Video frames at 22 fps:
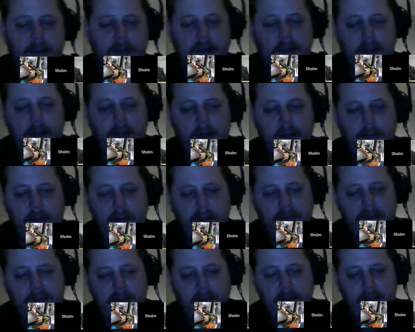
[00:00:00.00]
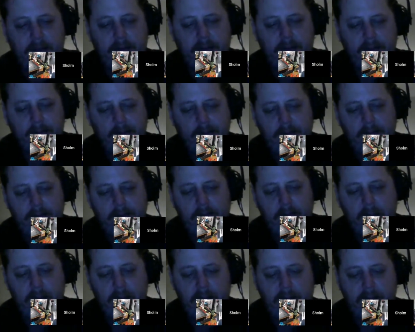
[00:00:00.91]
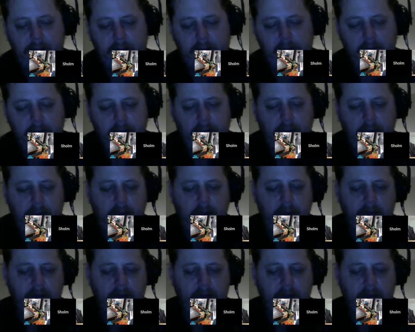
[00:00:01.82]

a commission a month or two ago